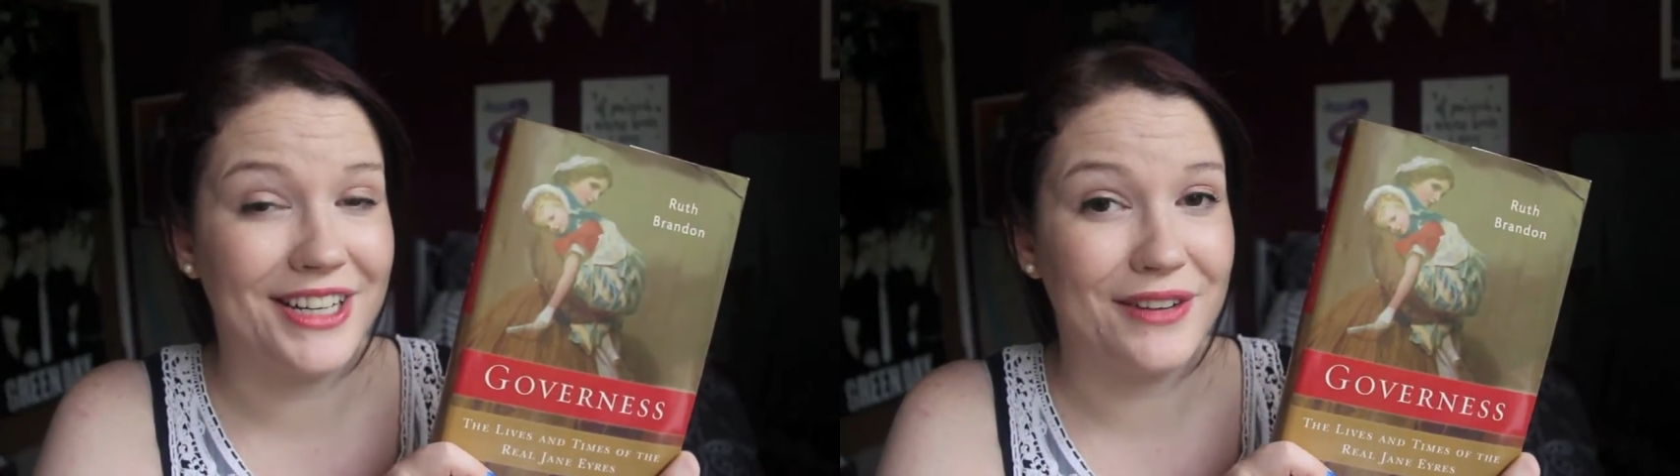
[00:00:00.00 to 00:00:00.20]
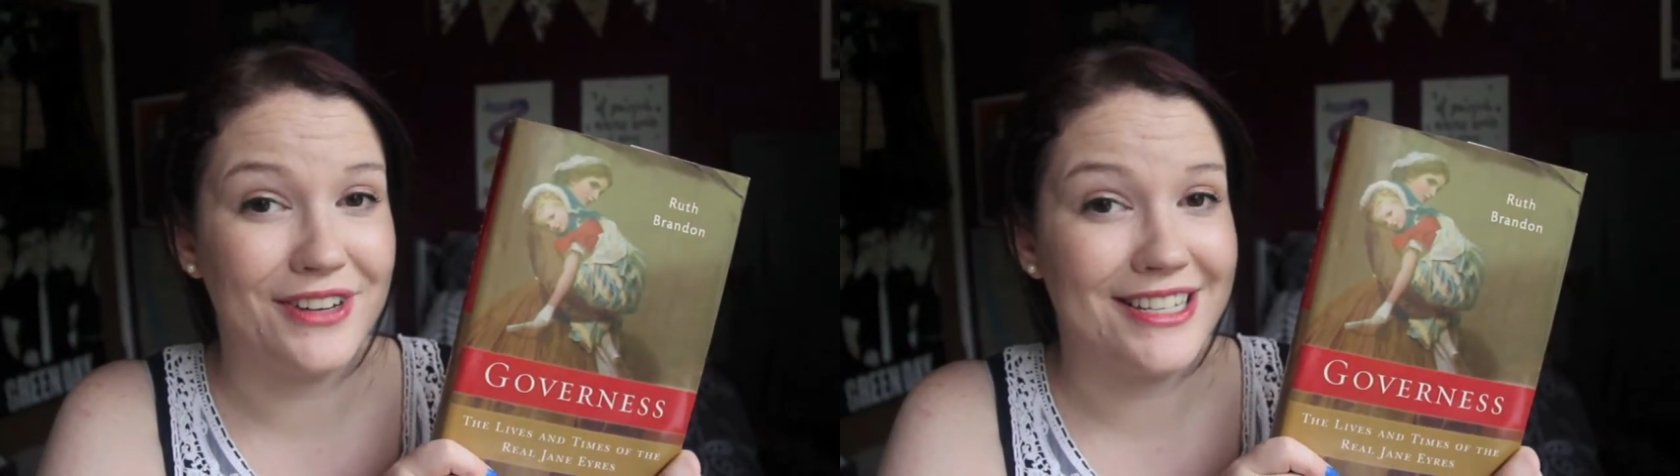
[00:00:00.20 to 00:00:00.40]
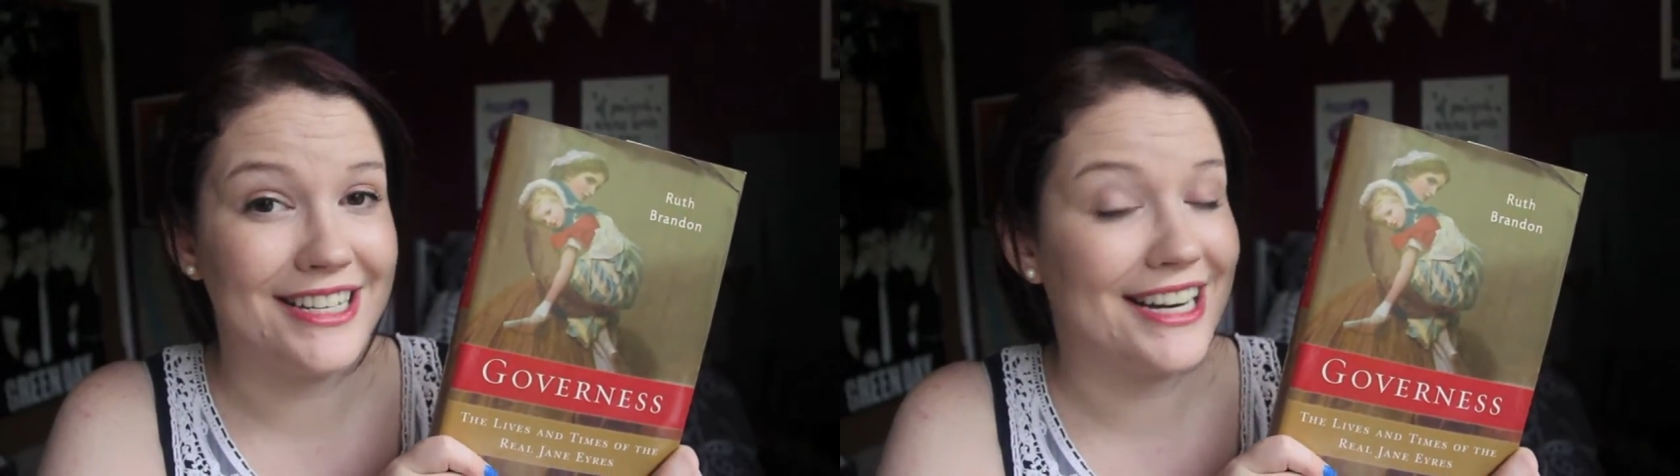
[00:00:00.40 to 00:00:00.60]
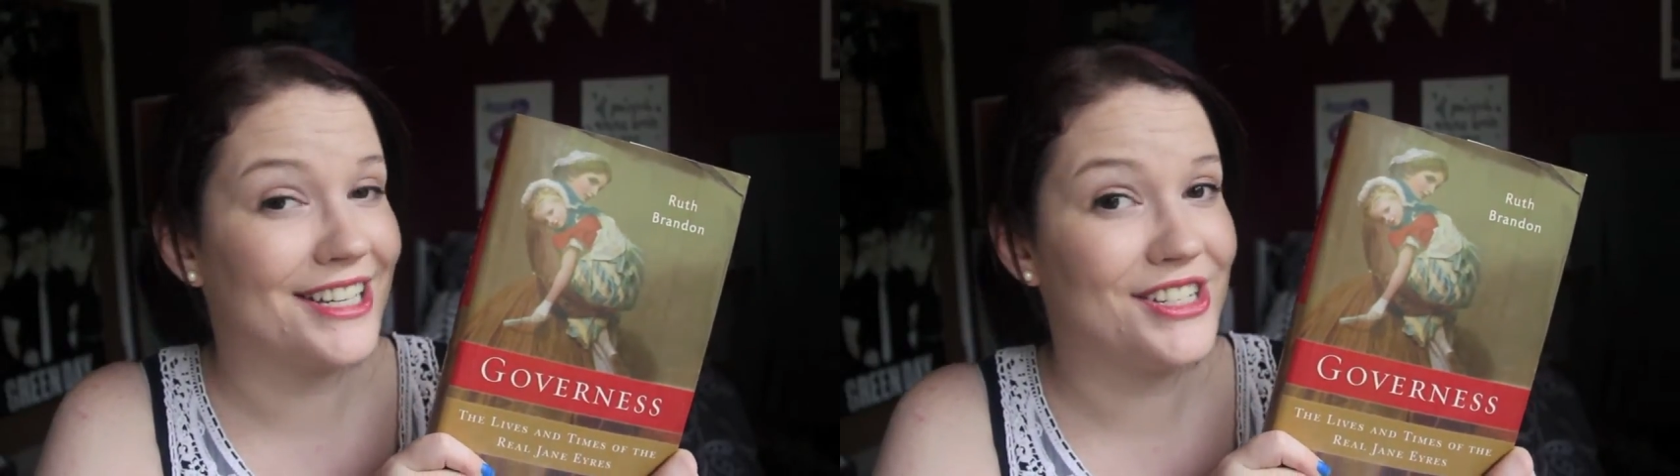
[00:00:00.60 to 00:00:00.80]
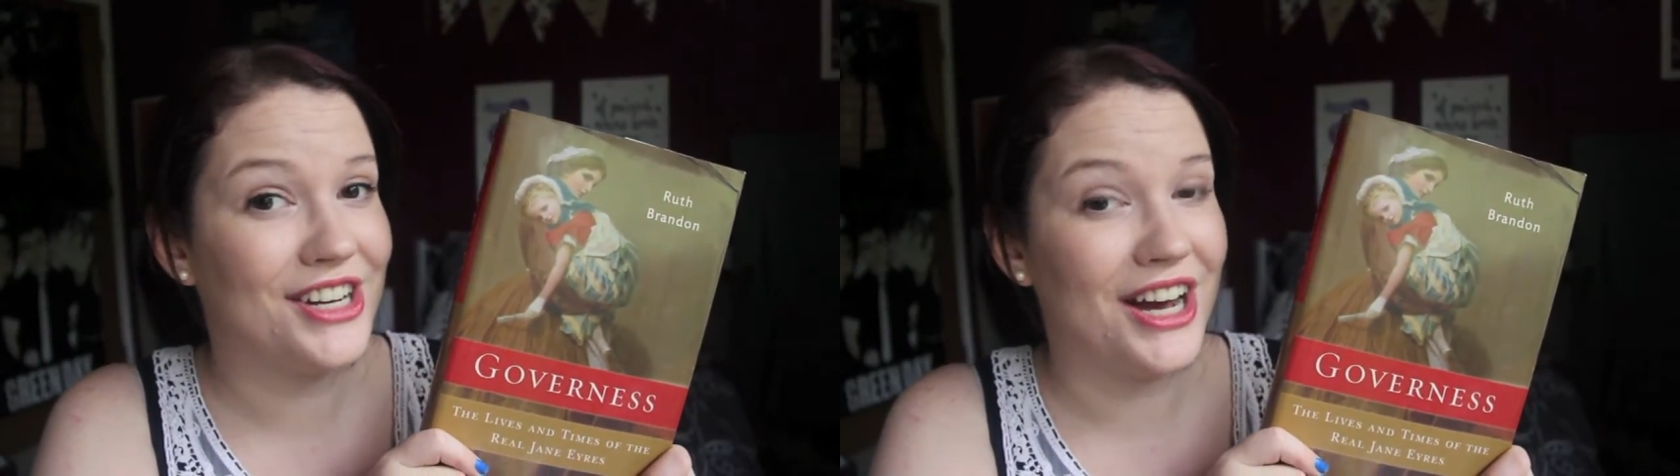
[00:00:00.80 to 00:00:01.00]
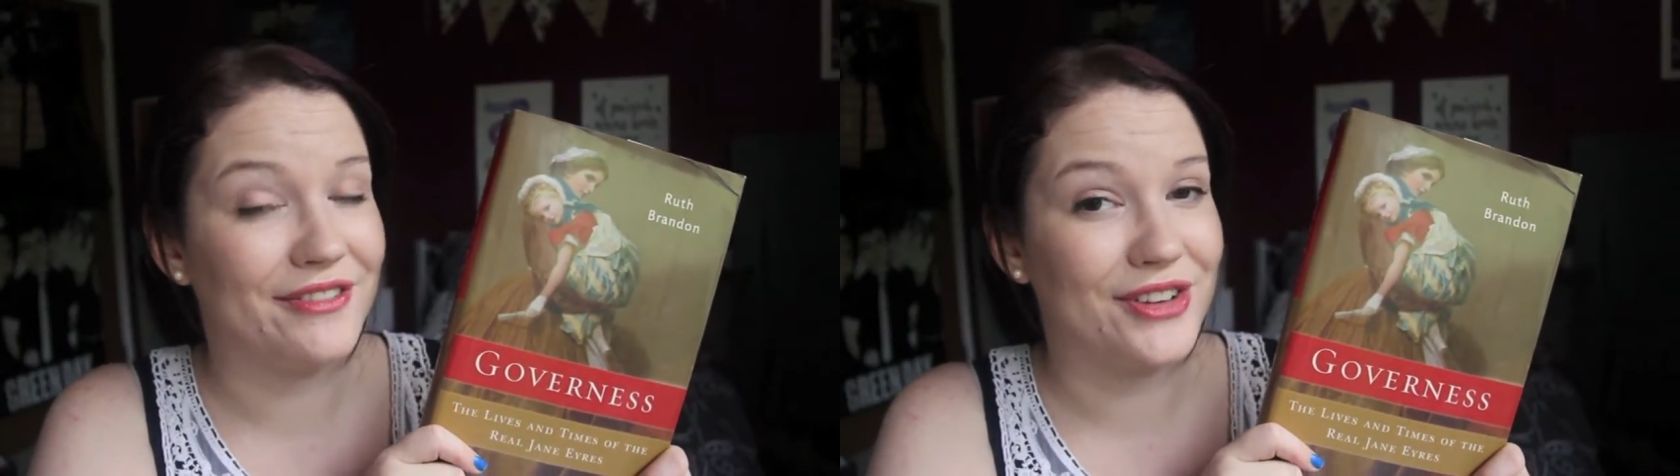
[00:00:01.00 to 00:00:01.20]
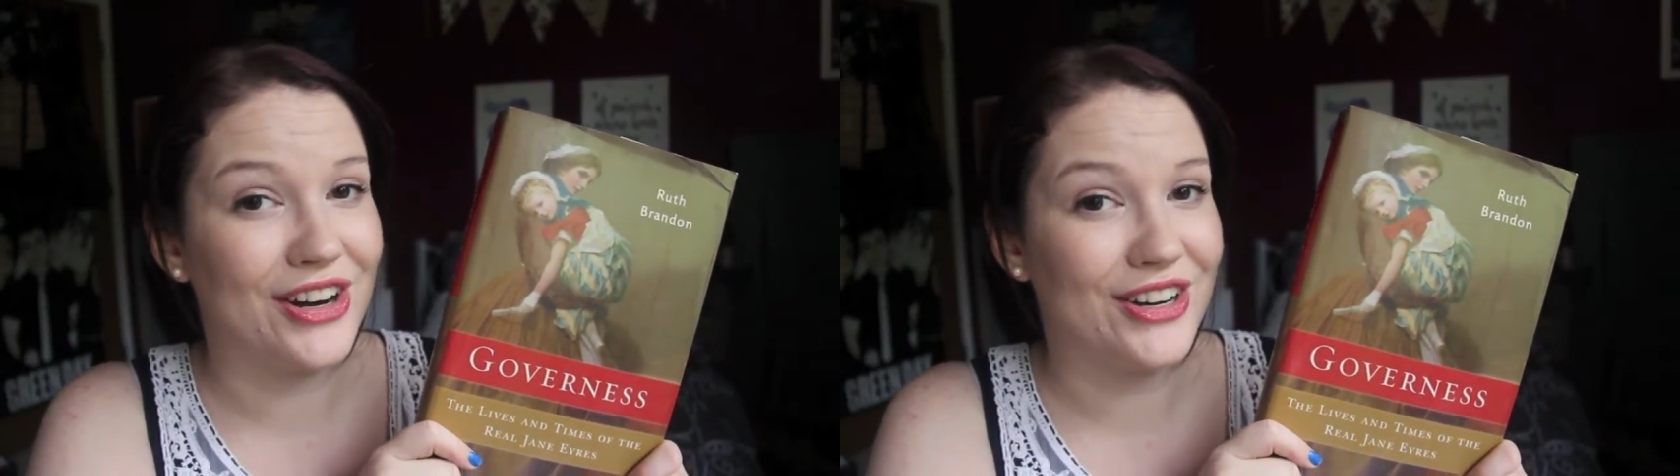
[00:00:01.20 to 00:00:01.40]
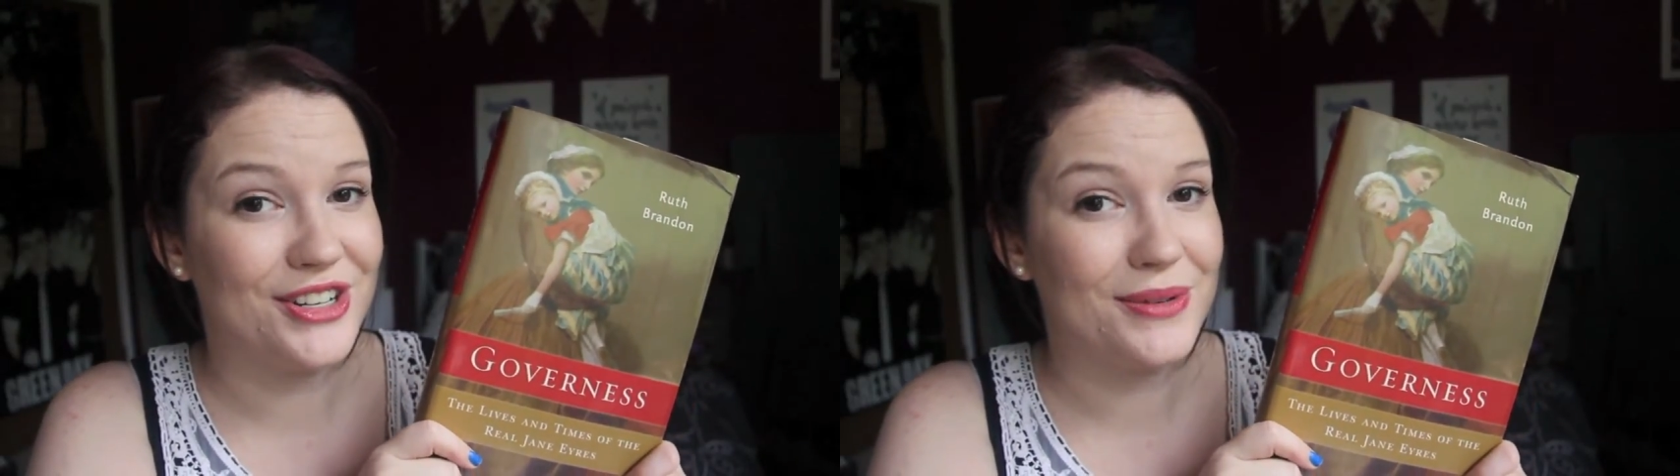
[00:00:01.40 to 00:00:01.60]
at governessing next year after I
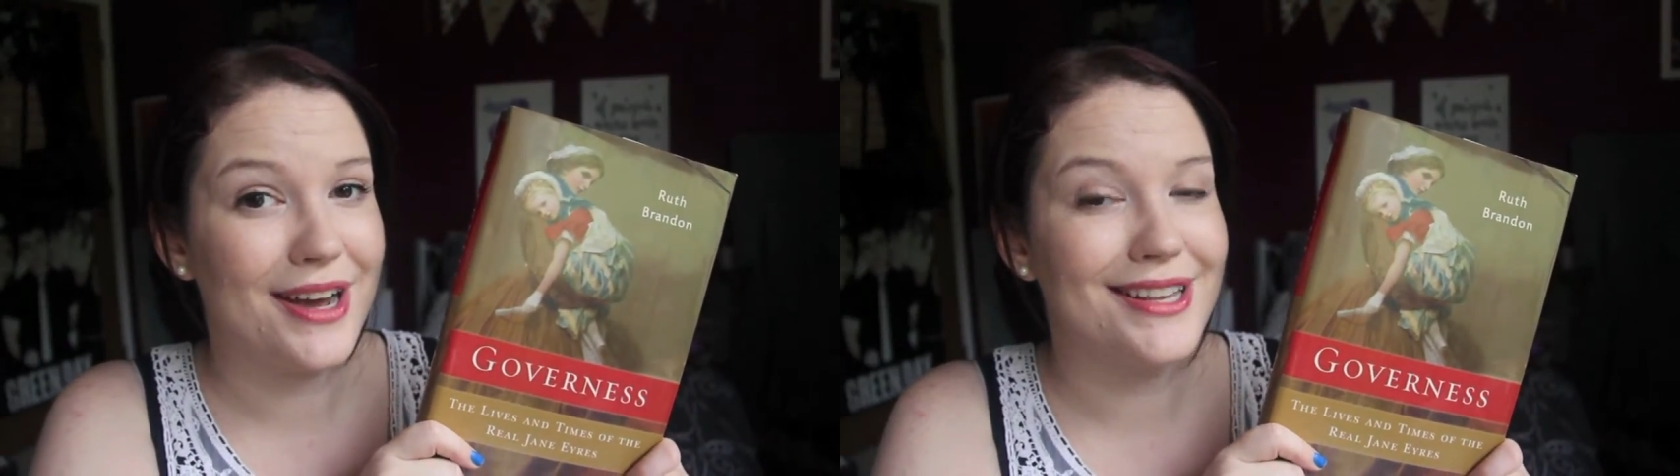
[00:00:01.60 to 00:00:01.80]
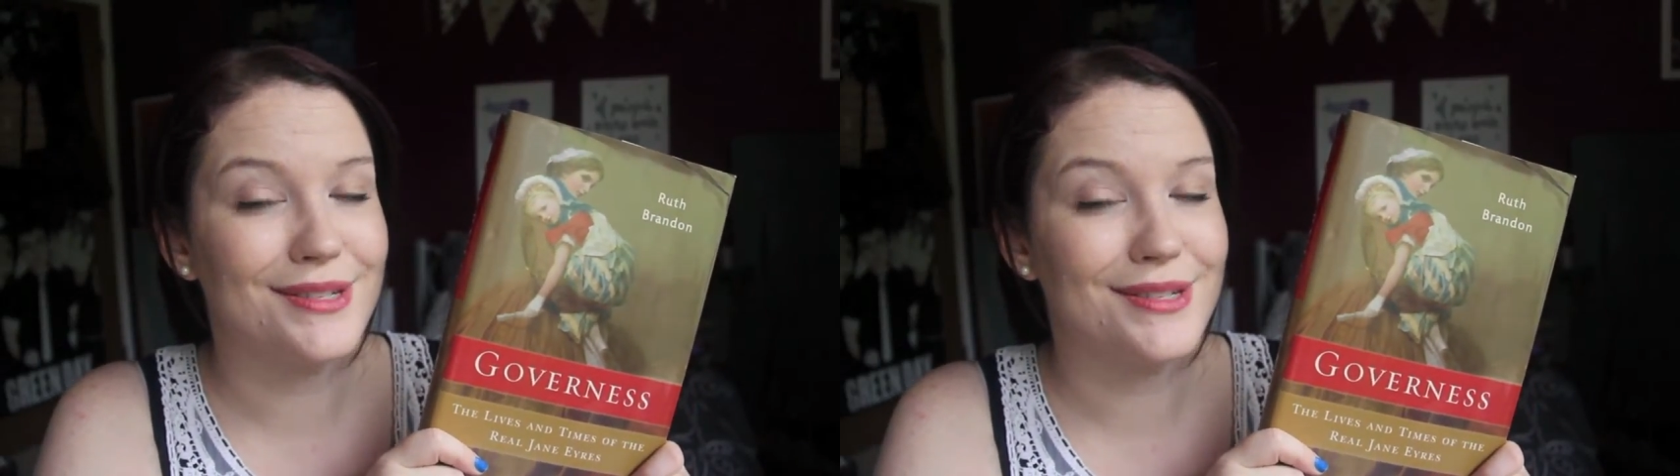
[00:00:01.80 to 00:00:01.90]
graduate,